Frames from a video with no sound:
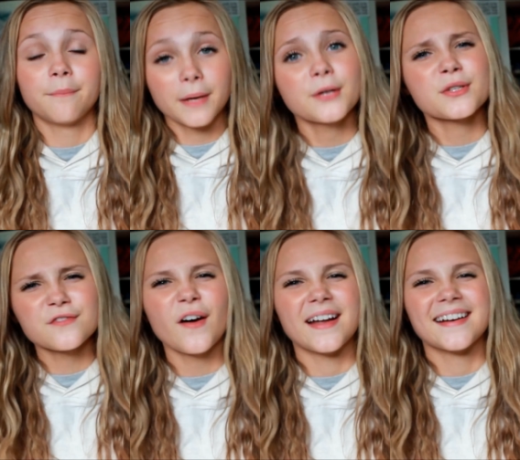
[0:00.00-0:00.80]
But it
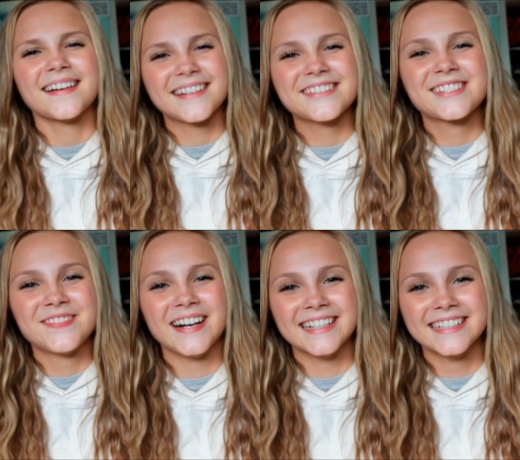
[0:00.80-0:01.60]
was fun. It was
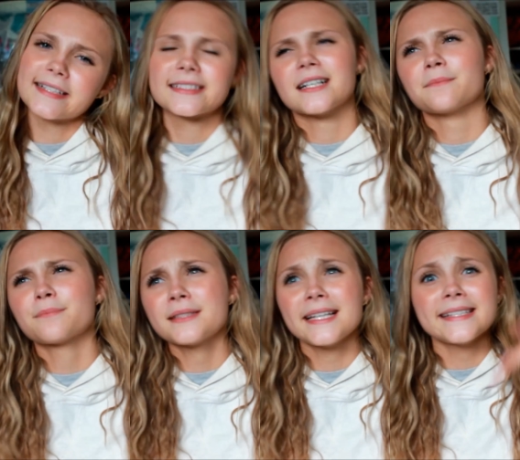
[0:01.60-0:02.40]
fun. And um,
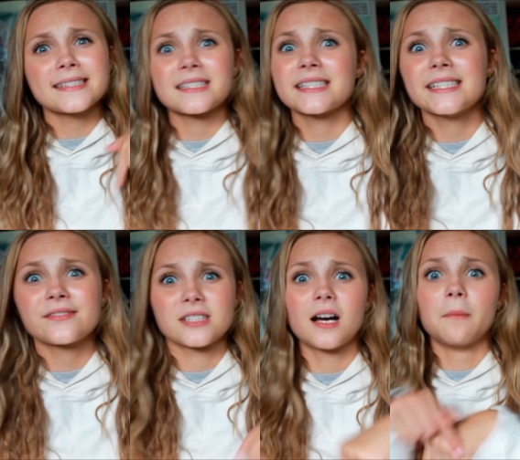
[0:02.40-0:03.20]
please
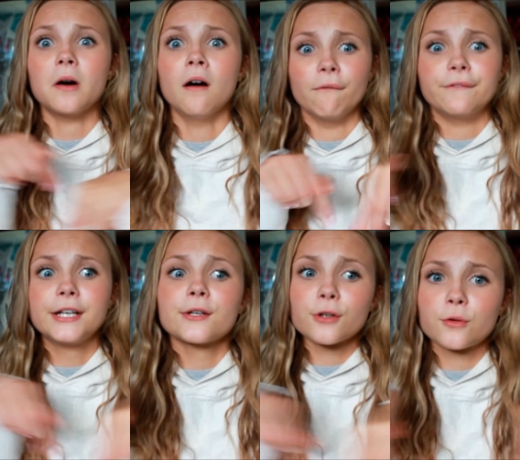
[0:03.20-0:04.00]
leave some
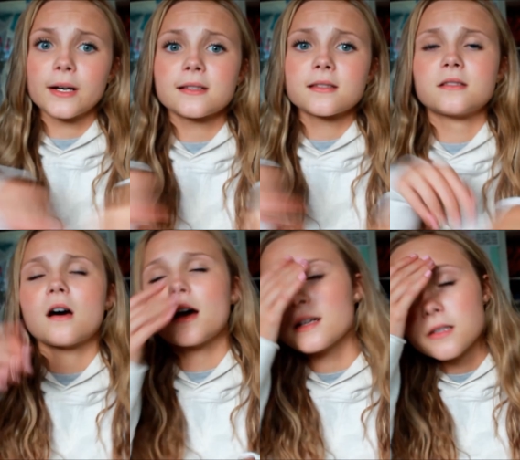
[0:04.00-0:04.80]
video requests,
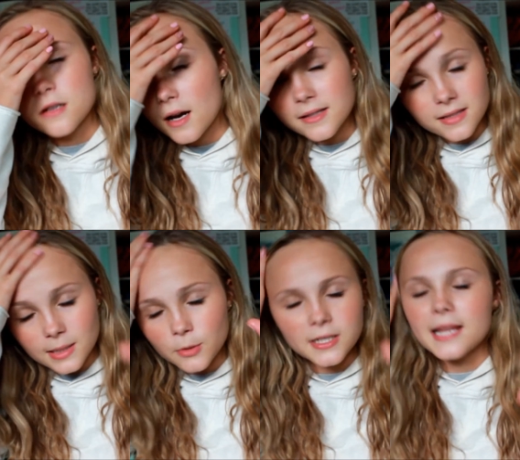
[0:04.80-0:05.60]
not not
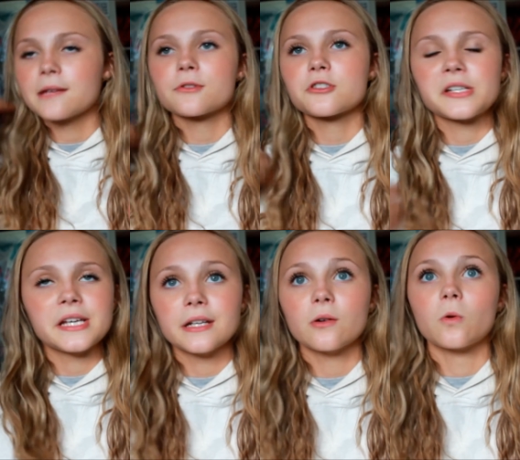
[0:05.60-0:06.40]
summer nightly
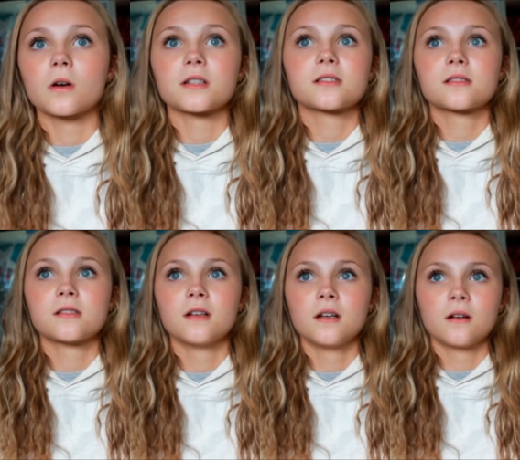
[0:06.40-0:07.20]
routine or
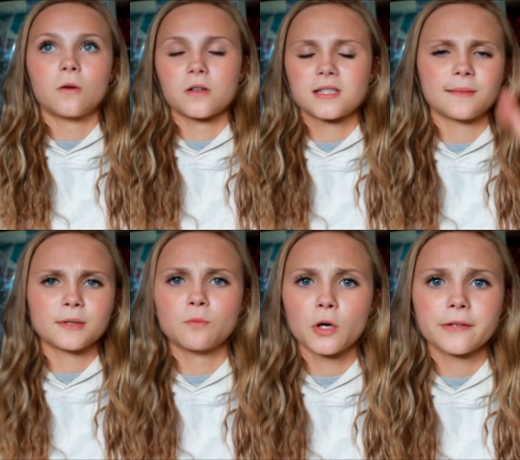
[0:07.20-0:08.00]
or
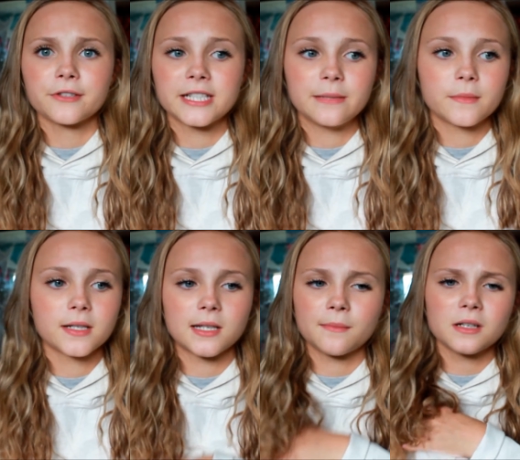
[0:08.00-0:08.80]
summer morning routine
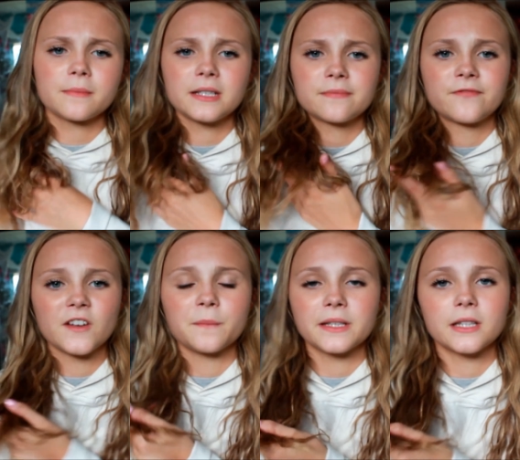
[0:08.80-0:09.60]
because I'm gonna be
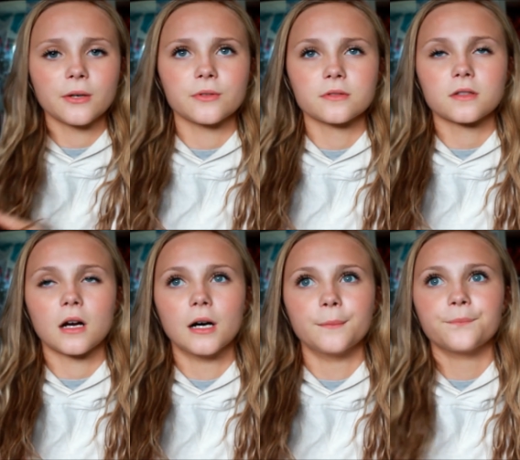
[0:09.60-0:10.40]
filming those
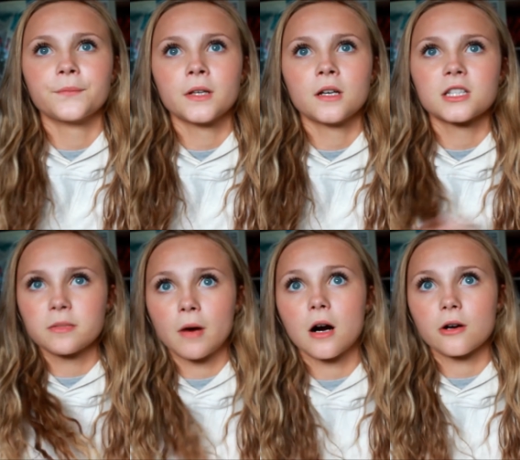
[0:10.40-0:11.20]
um,
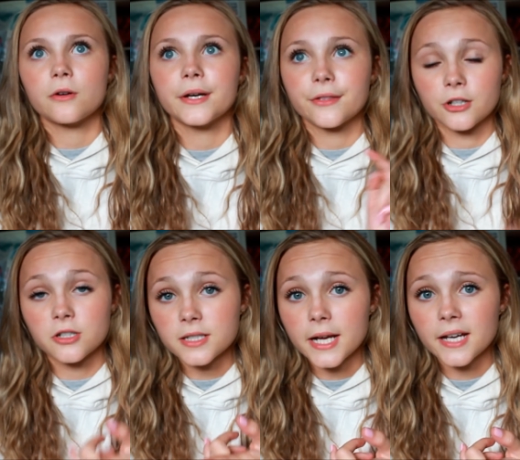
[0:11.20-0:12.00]
tomorrow and
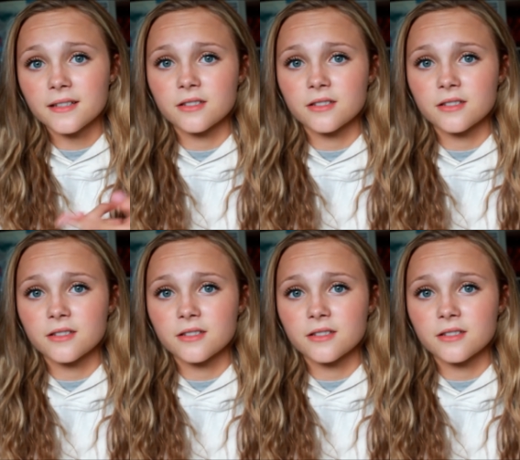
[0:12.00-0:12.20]
Thursday.